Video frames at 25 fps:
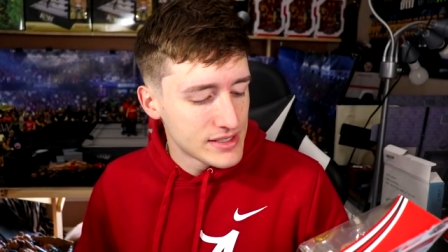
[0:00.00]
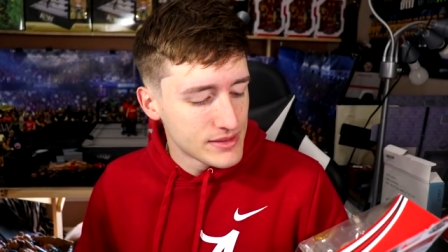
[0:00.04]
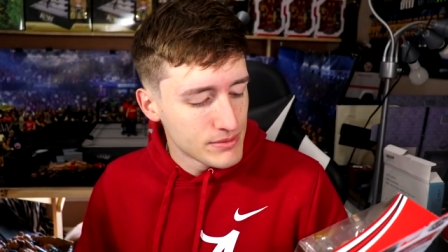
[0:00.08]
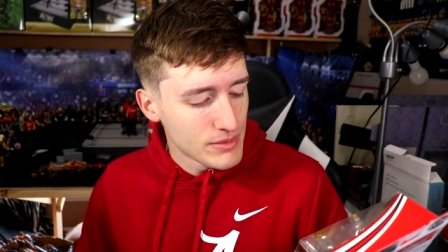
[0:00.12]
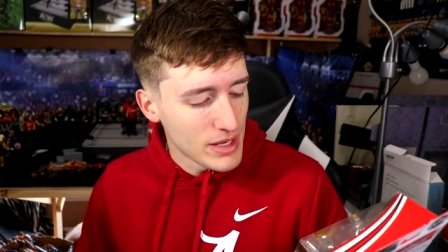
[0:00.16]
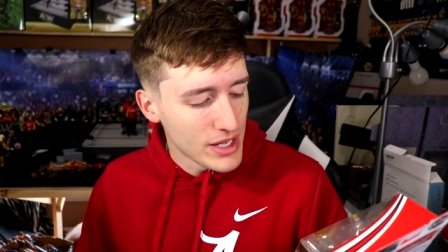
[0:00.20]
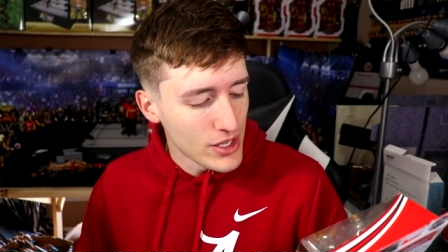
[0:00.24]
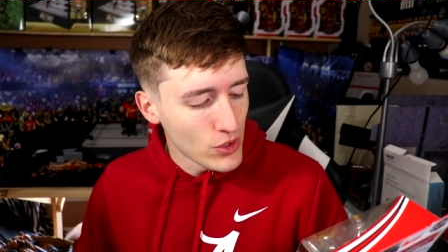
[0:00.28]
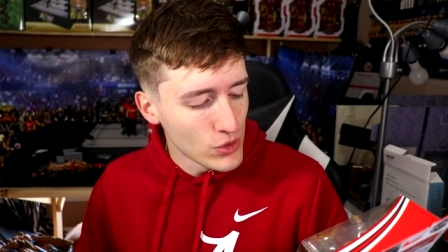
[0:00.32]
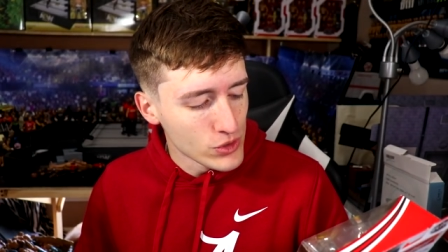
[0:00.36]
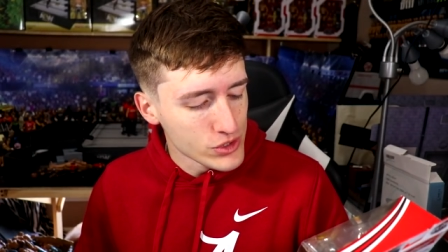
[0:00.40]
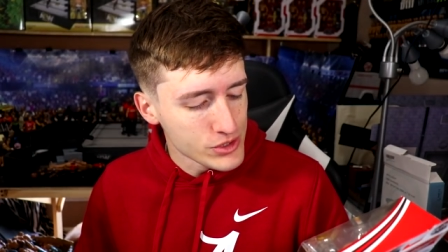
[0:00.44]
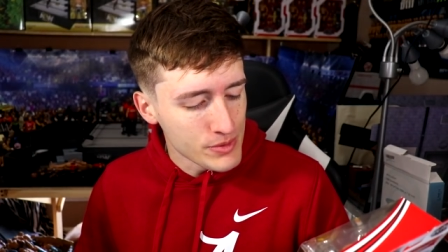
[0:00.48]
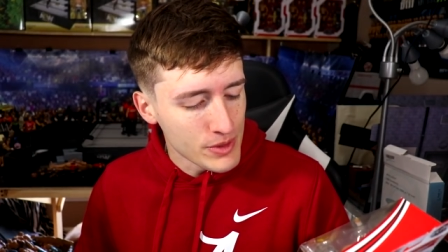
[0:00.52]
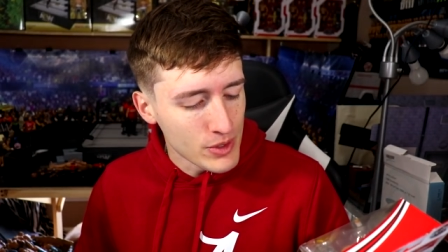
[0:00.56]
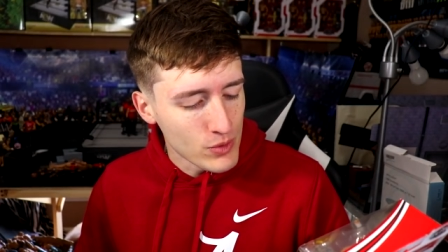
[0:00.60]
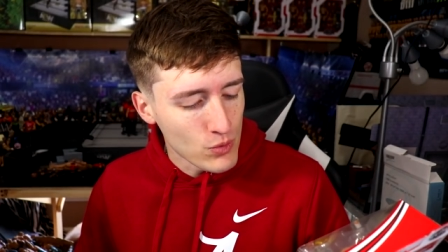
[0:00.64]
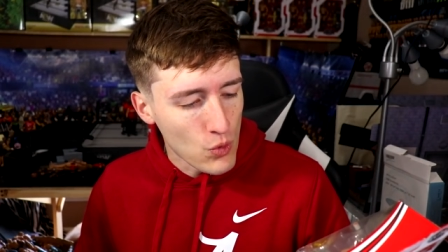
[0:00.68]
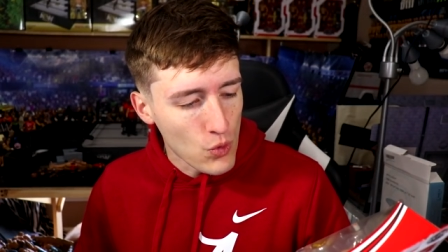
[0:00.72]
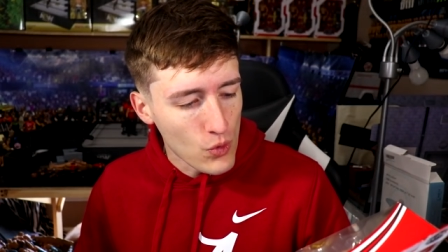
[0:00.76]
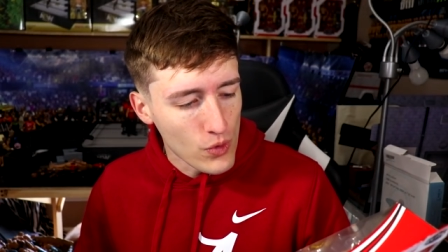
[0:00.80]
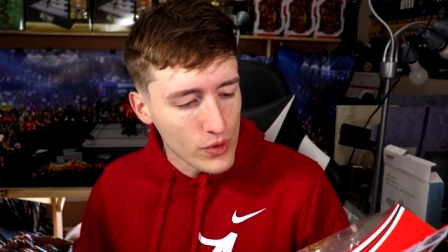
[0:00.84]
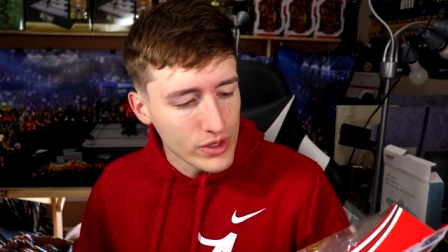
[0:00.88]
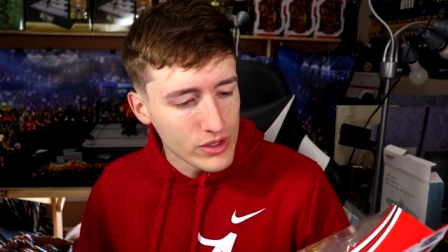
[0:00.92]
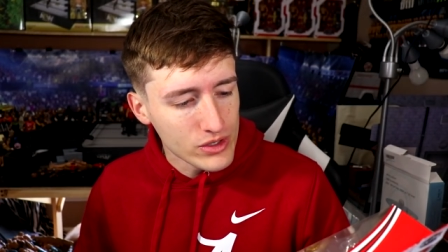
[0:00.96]
and my
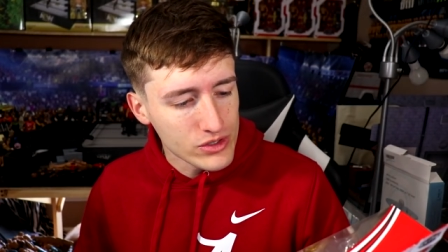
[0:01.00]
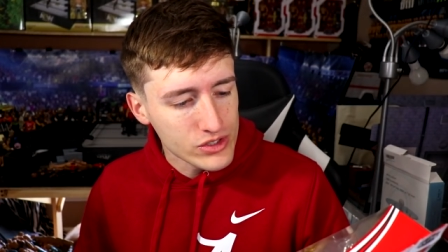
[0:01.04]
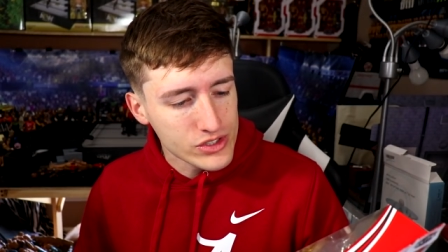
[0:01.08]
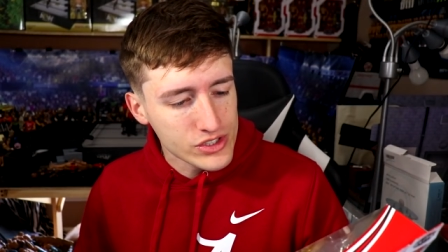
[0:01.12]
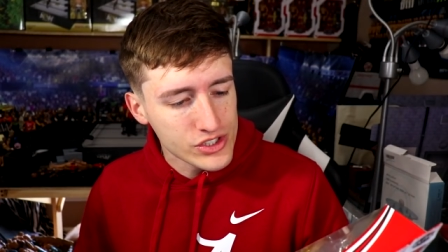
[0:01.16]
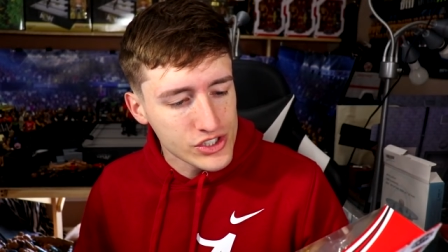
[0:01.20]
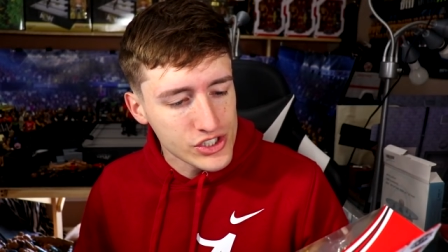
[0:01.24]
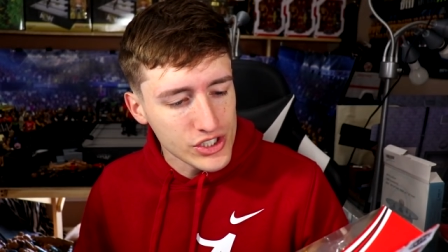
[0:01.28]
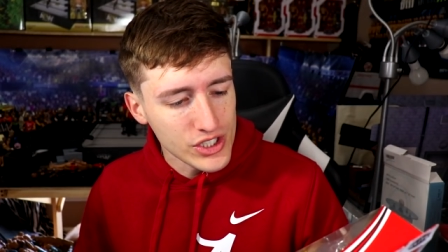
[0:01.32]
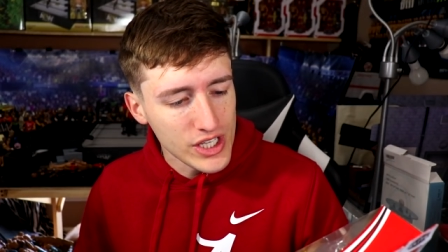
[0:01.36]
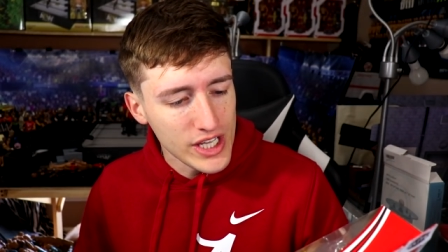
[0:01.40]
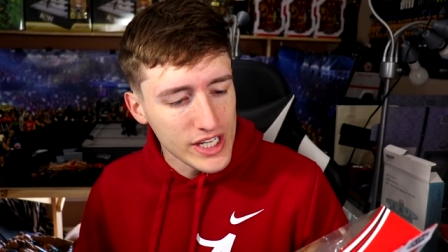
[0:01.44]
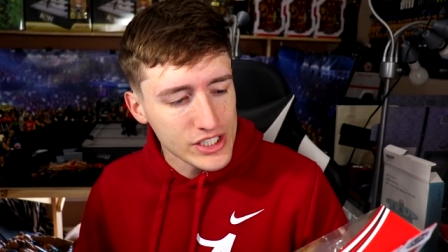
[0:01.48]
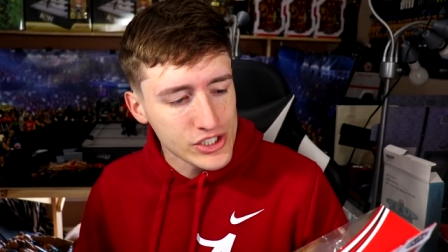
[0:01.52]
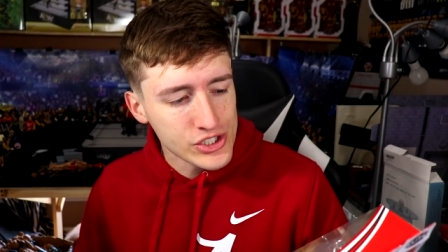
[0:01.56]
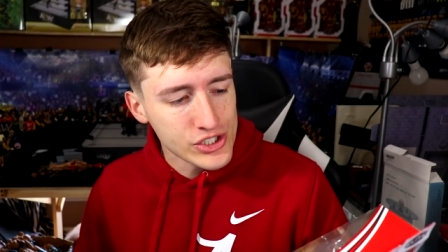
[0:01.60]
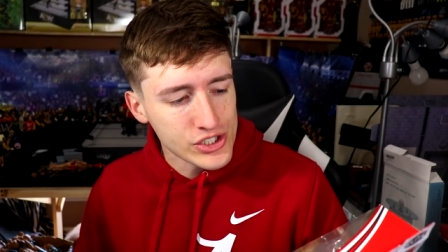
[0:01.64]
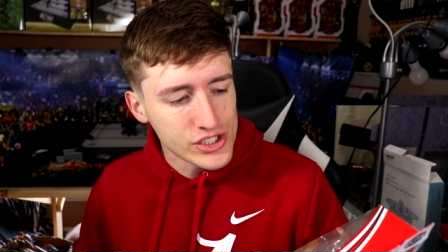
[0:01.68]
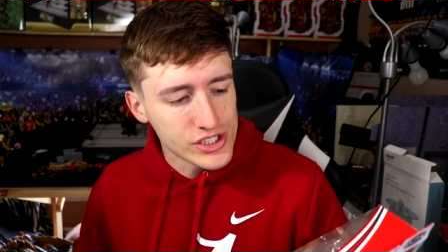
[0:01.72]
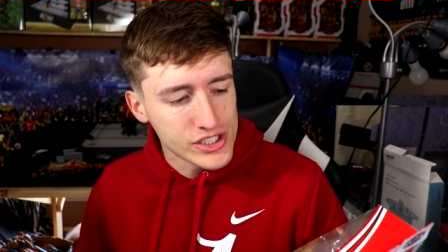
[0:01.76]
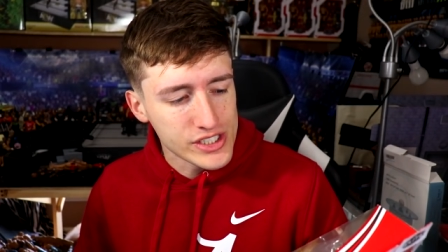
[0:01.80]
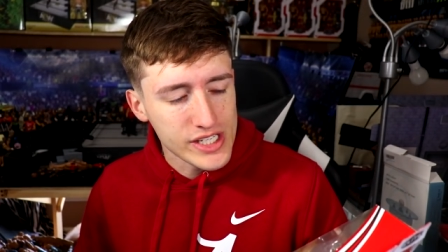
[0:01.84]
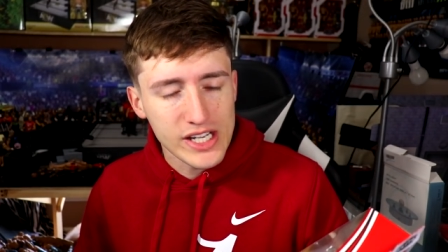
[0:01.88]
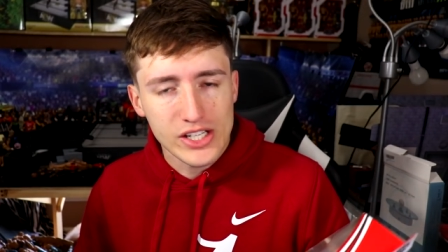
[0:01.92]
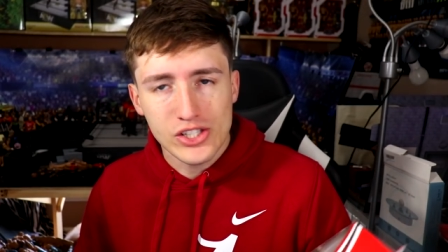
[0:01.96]
Ultimate Warrior
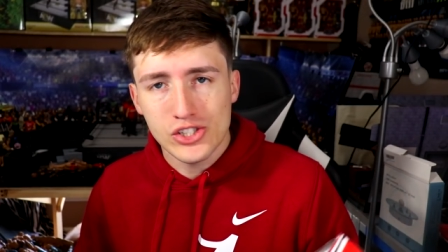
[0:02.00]
selection is